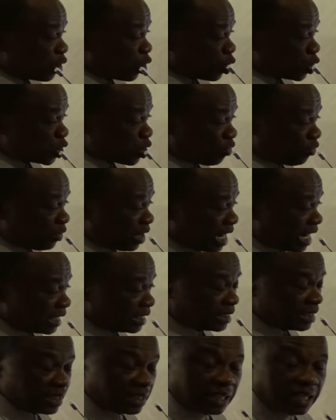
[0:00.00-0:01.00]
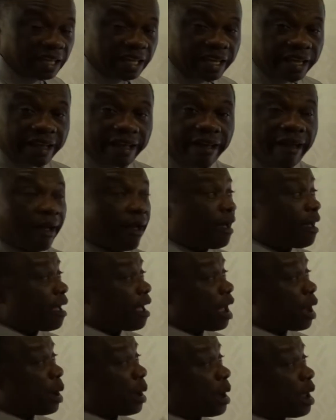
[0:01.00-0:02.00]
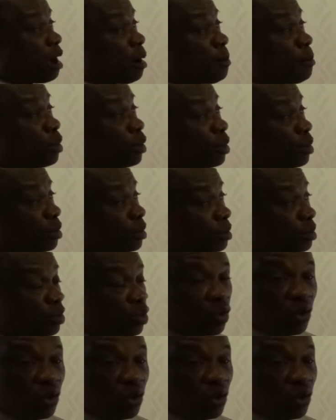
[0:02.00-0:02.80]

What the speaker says: because of that, a number